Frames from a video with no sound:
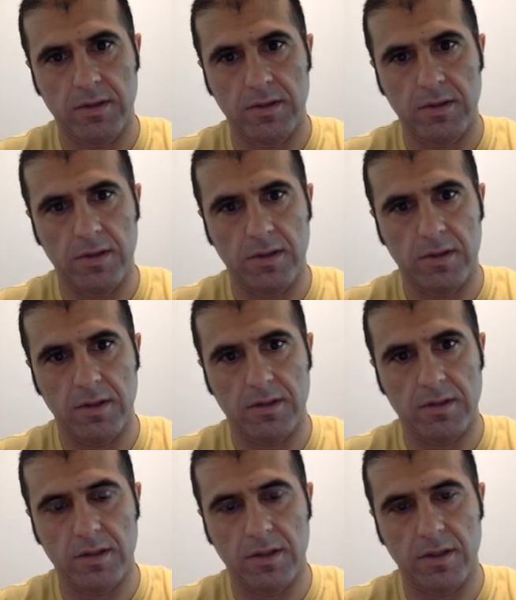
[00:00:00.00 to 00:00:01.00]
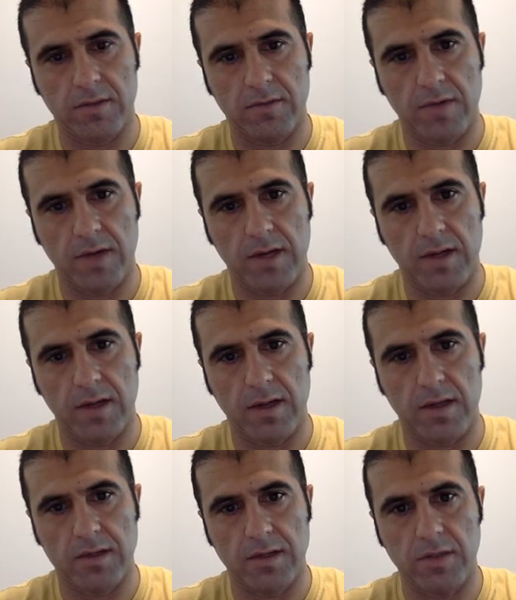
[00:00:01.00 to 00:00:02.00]
And this dot rank
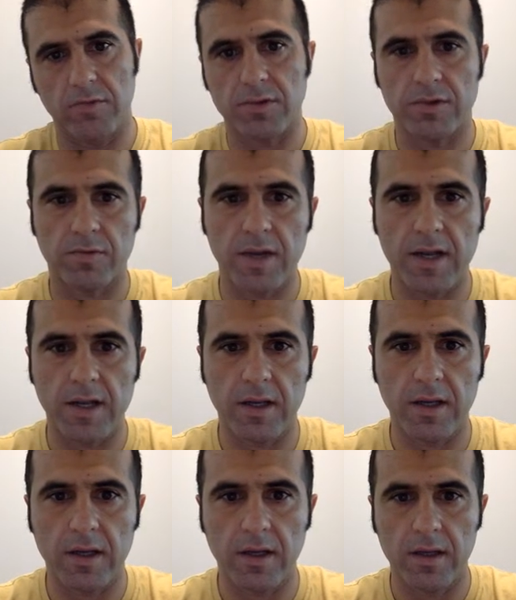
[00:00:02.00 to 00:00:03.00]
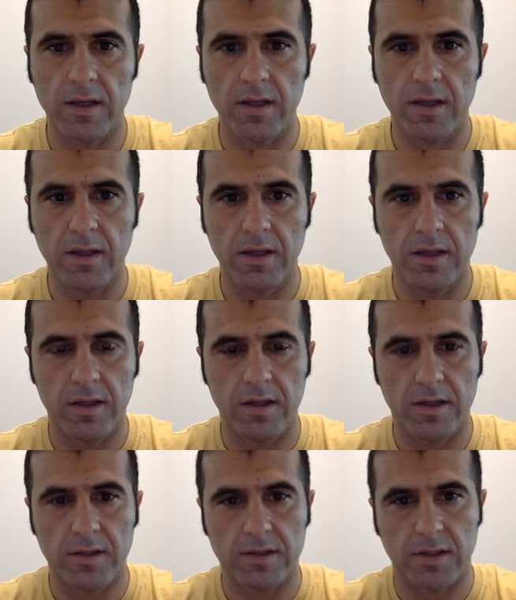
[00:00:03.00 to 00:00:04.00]
is equal to rank.
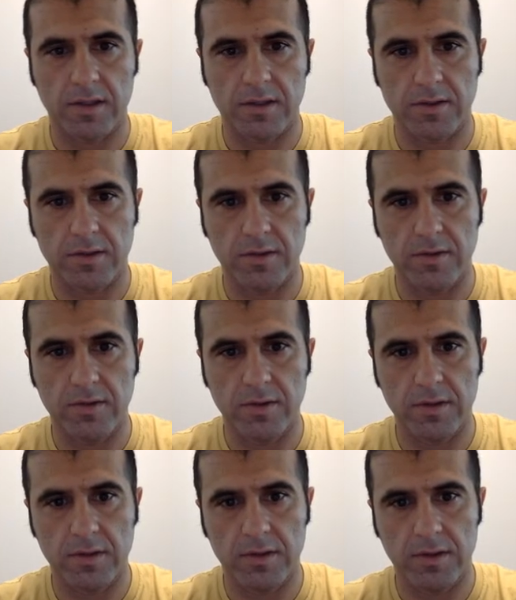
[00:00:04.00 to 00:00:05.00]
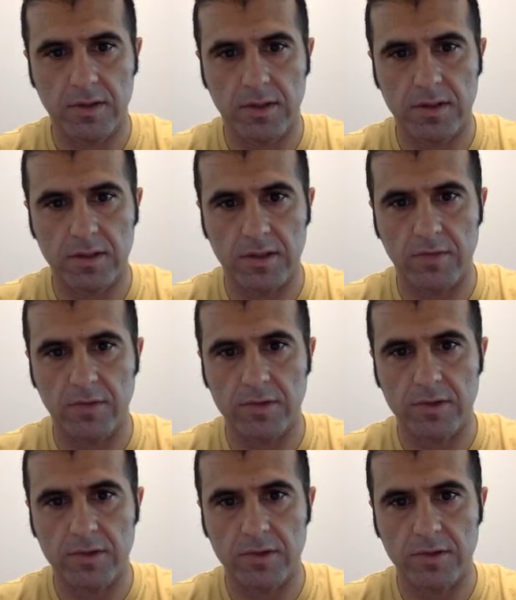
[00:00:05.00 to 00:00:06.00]
This dot suit is equal to
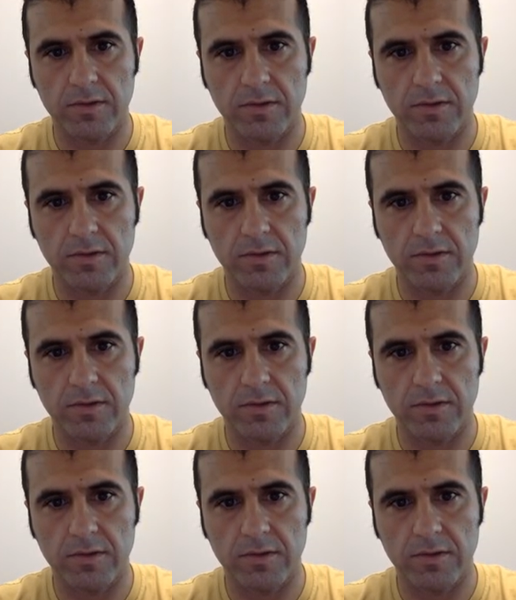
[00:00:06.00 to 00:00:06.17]
suit.